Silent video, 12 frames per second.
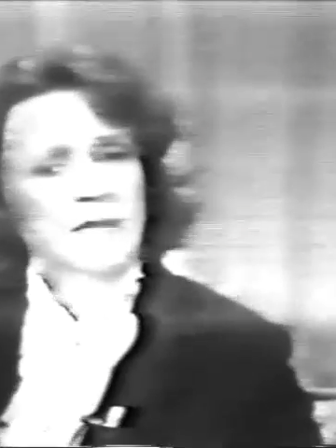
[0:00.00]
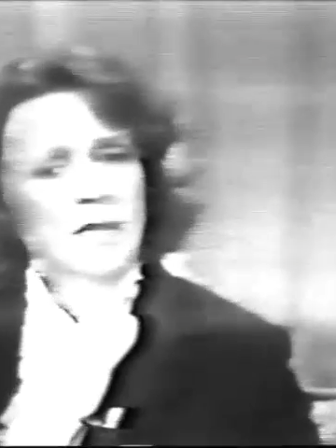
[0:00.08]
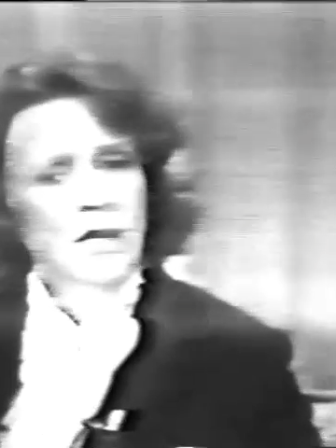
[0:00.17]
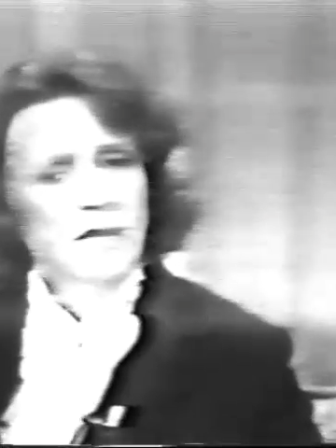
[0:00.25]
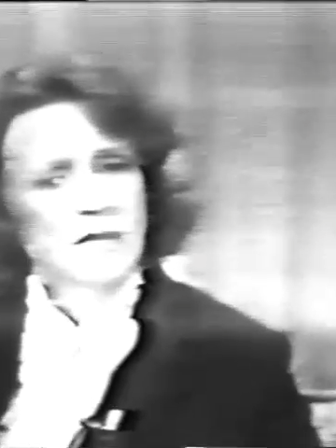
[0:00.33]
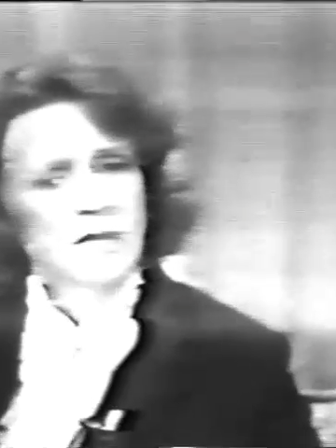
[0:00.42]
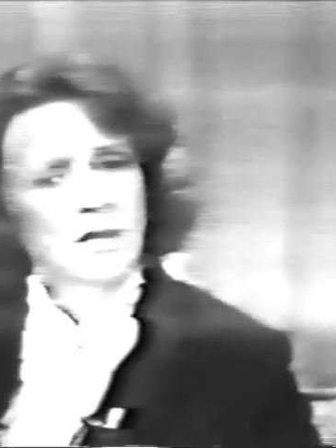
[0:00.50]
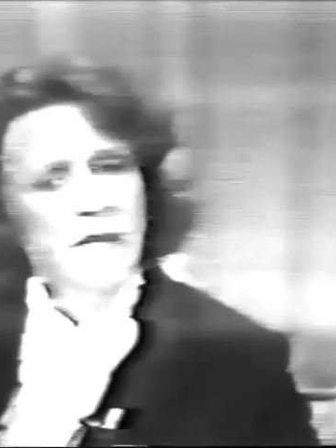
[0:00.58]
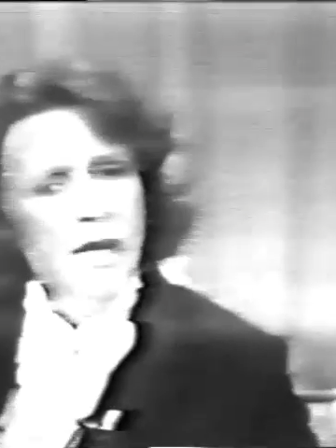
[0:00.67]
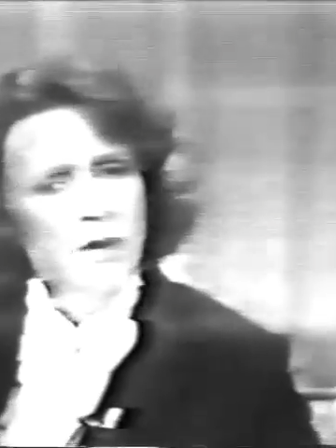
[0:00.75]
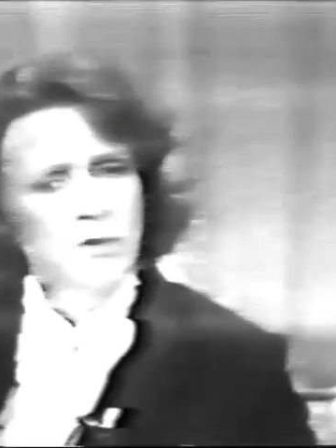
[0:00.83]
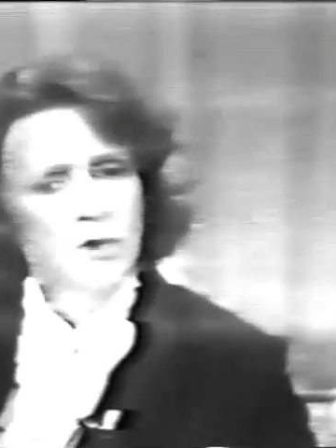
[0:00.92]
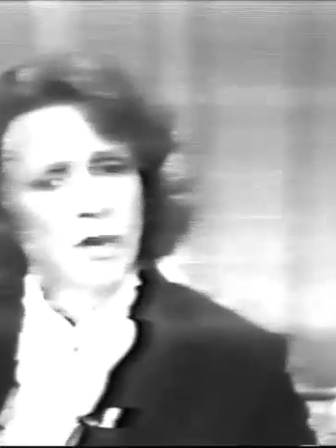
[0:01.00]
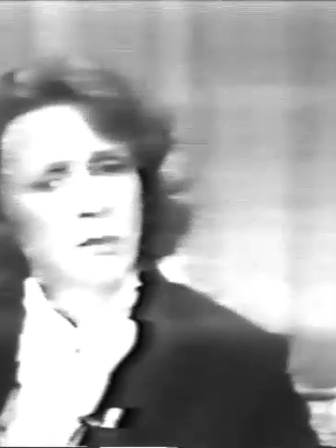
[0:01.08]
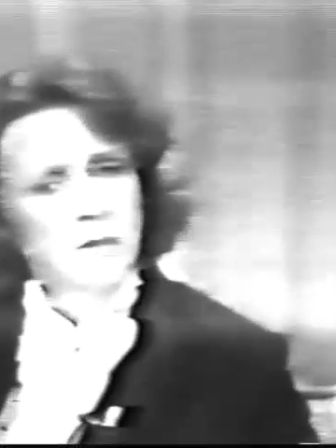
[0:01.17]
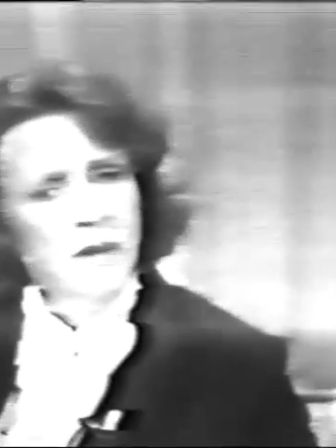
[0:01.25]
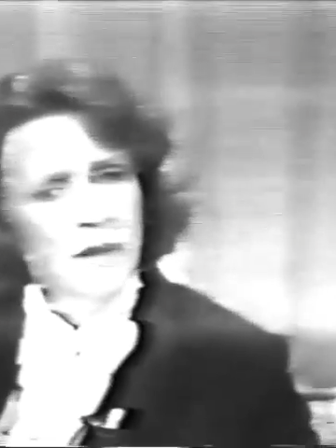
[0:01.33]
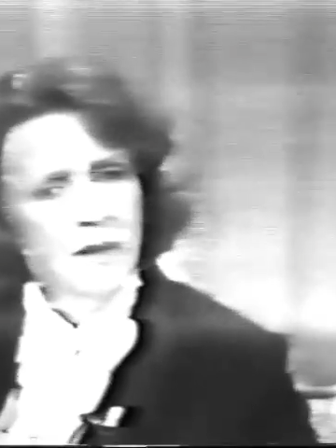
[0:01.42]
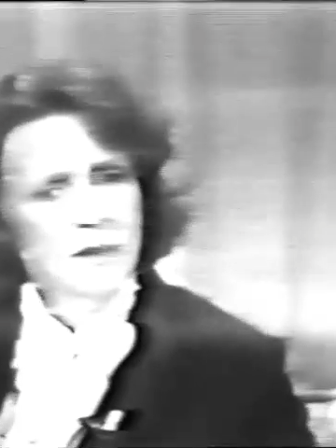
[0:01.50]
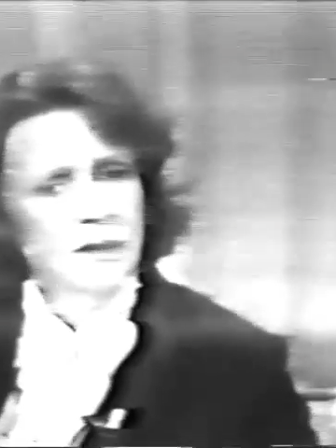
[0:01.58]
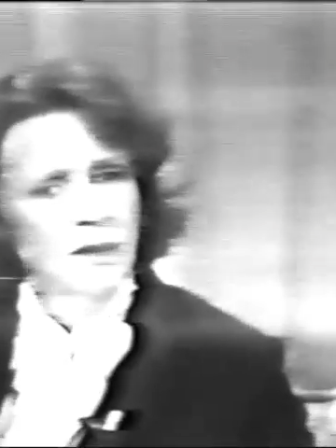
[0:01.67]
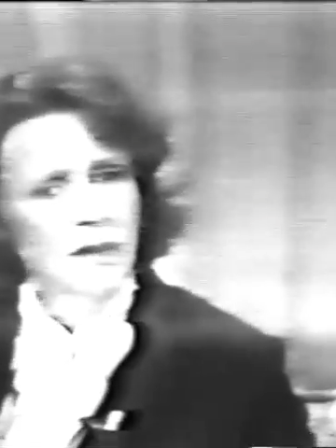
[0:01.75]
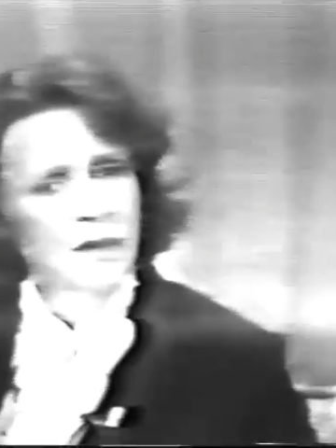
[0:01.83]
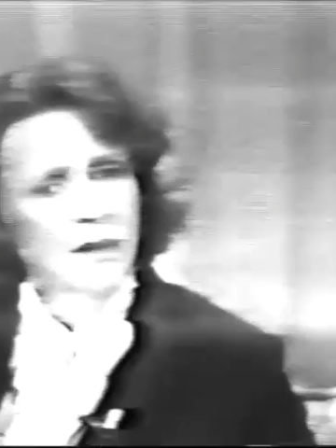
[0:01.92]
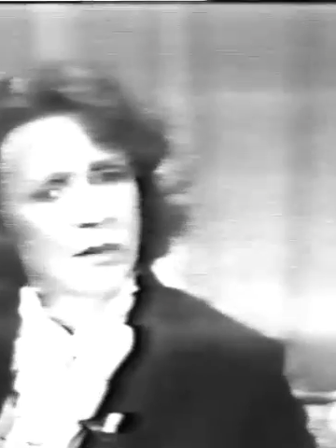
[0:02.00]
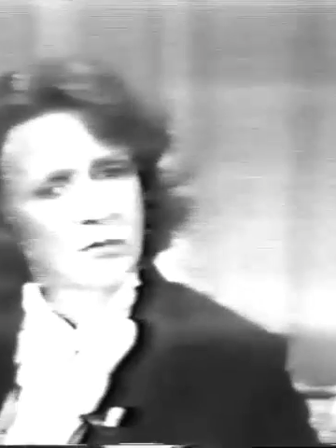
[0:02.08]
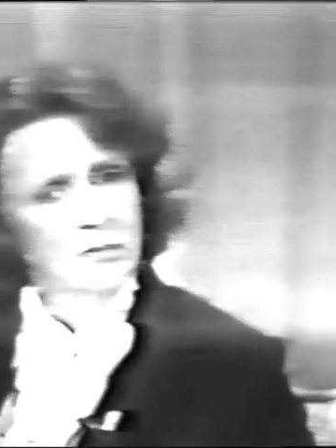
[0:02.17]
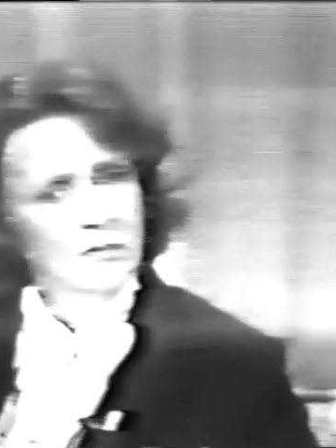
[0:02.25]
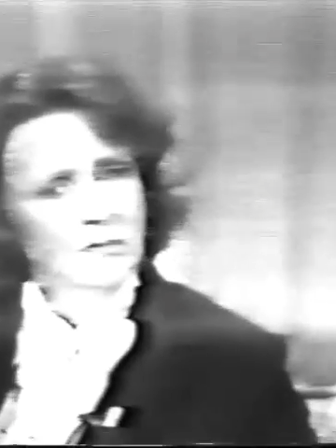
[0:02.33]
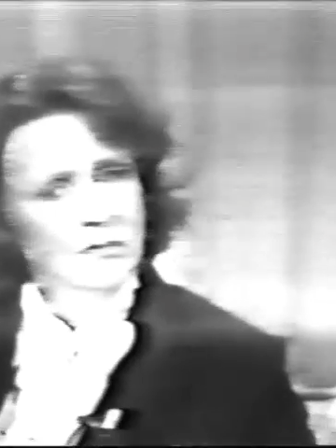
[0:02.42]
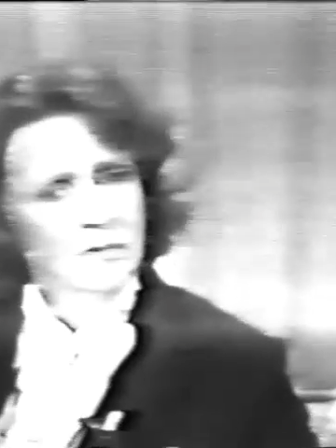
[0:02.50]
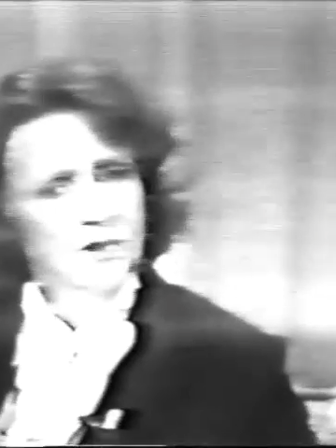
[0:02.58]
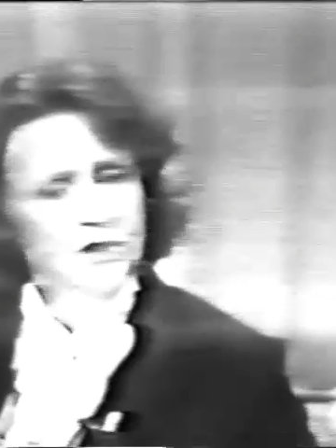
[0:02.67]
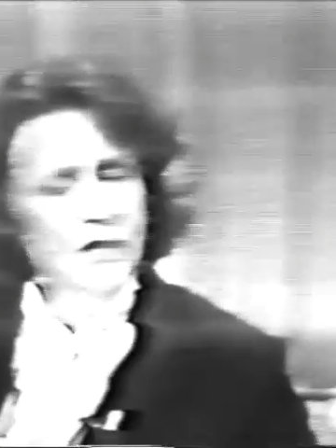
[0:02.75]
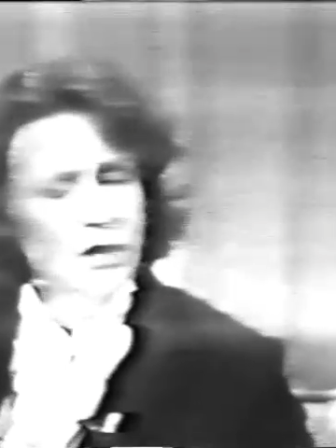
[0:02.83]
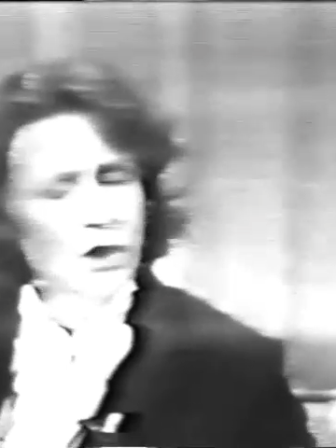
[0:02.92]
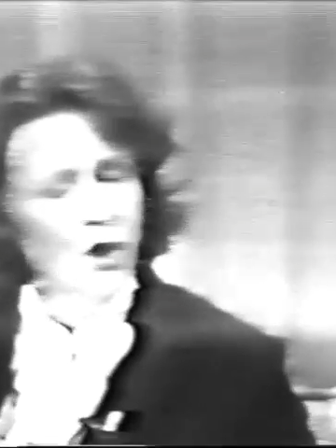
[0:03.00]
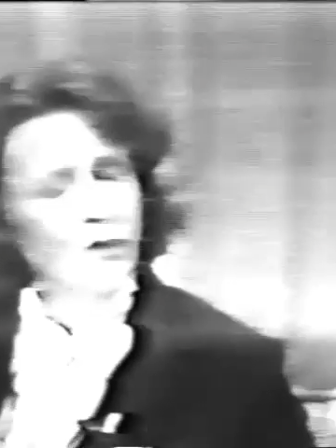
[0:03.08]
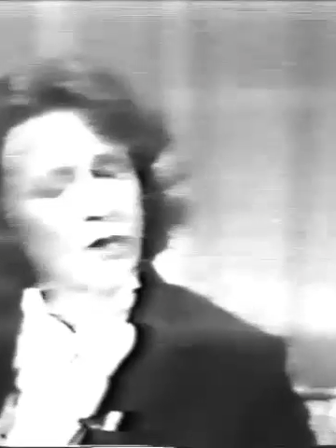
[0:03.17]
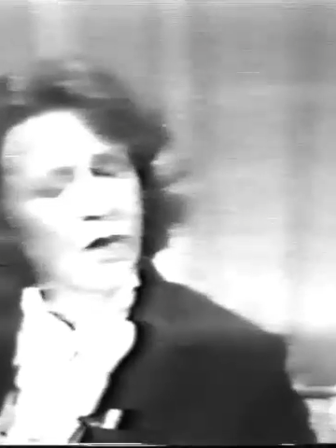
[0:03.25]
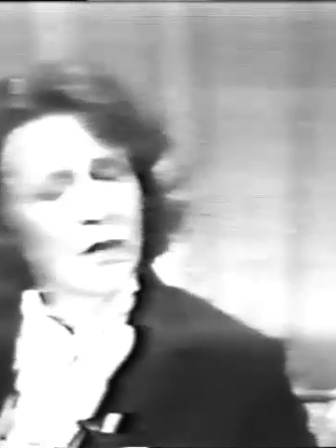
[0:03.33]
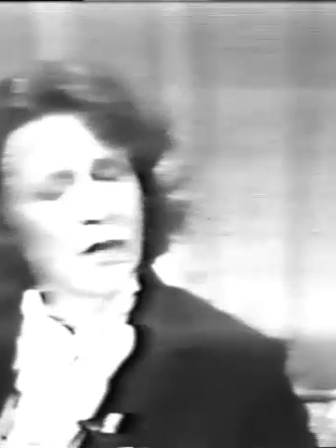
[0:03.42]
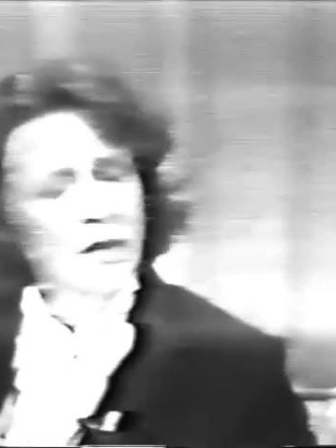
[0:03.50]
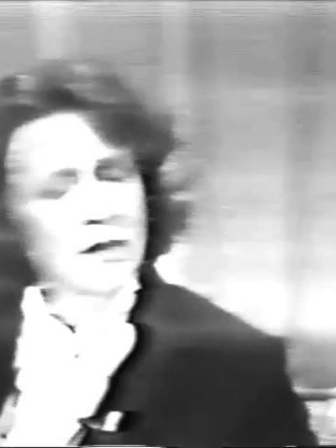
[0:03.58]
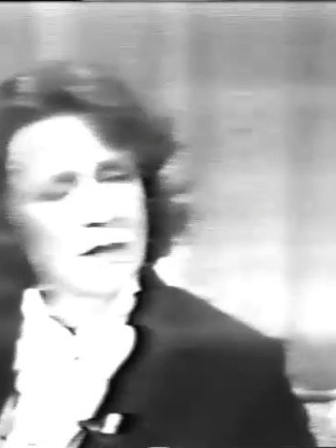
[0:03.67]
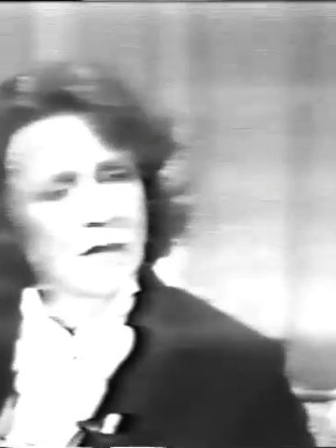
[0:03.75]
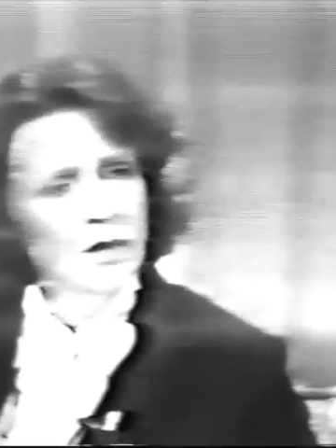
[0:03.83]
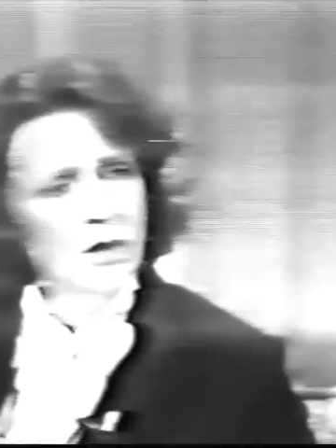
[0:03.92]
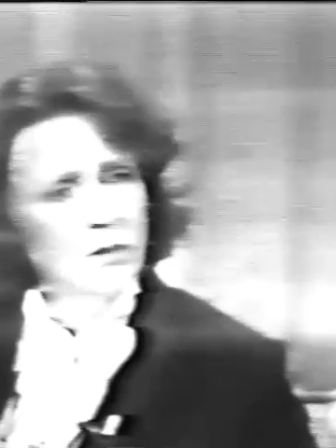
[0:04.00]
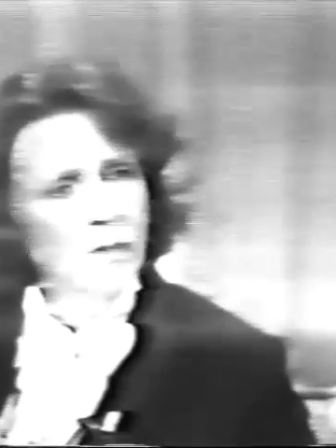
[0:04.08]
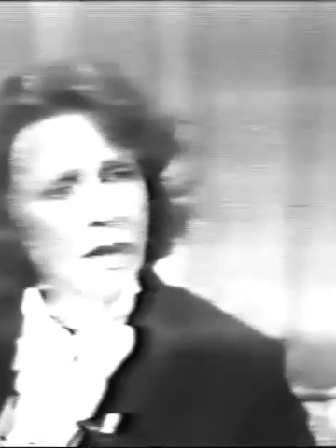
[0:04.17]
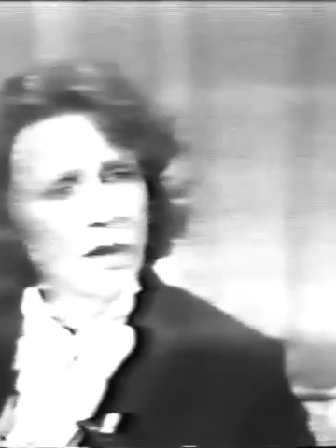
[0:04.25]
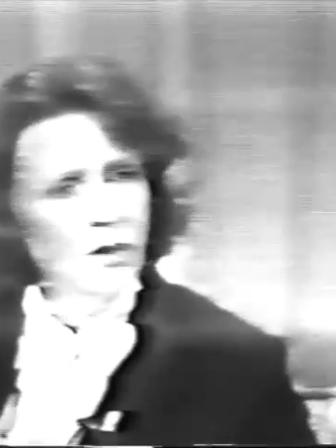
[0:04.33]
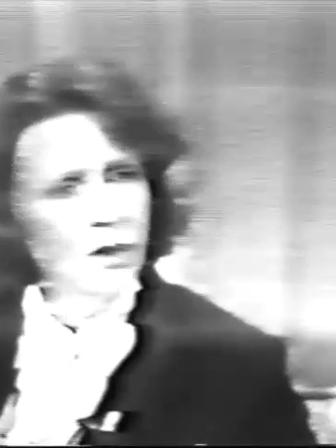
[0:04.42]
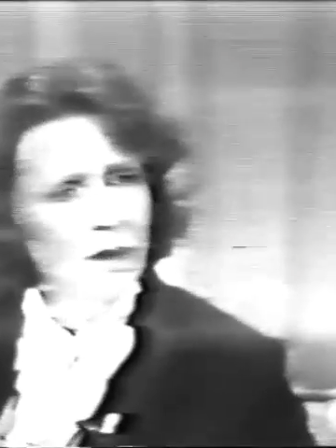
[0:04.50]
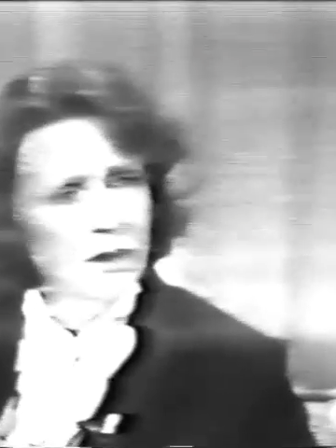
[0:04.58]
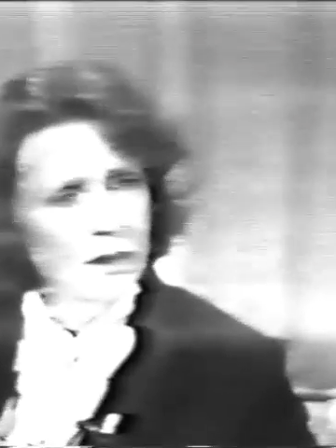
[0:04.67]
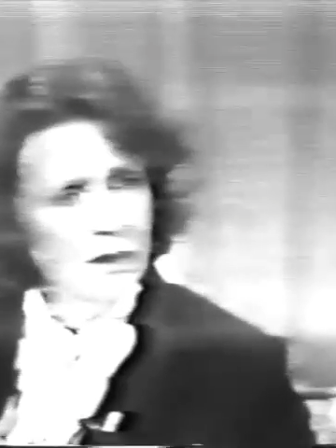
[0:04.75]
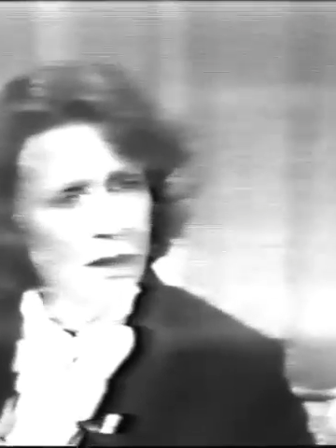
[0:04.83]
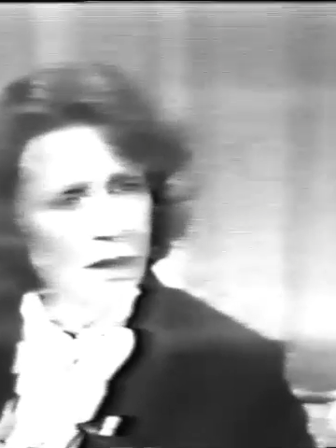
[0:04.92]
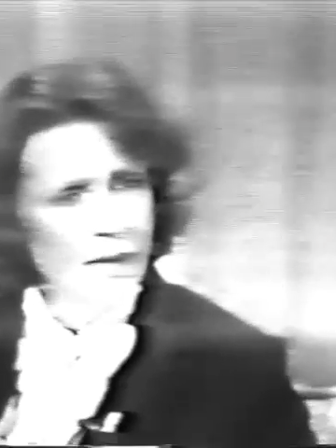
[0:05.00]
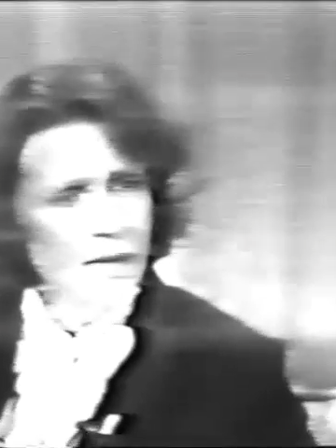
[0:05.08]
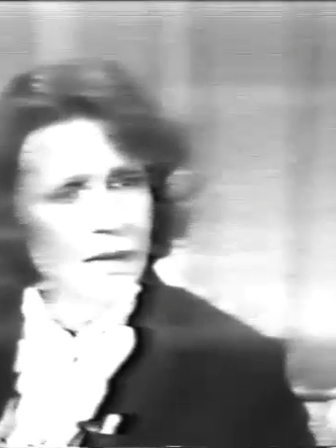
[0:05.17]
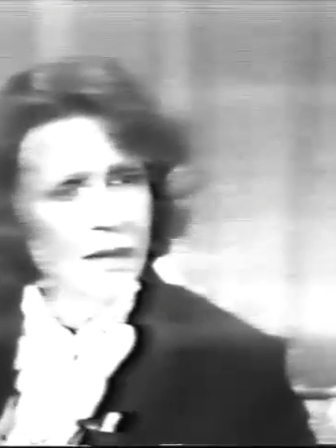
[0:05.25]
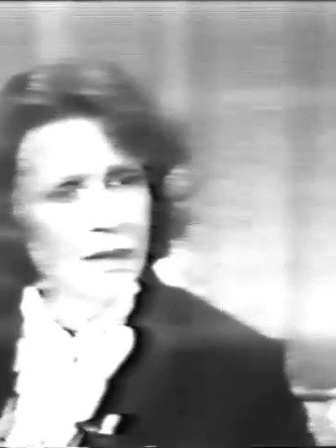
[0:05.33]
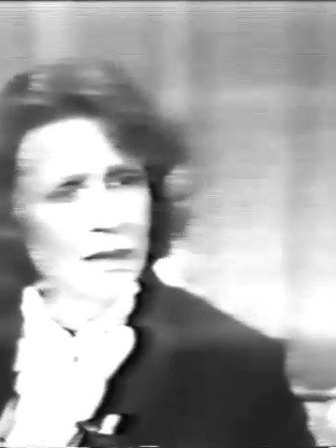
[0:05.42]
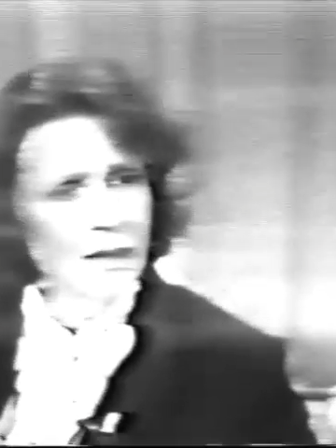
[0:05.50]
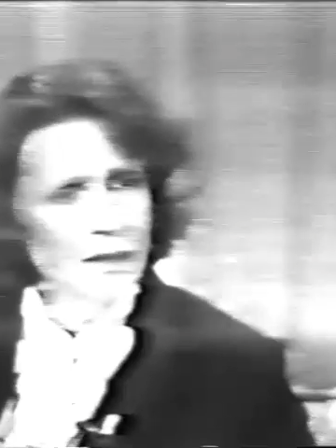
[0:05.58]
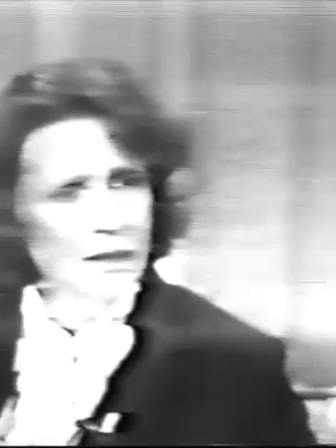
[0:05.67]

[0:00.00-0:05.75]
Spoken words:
that gave them that send-off there, that southern background that they had,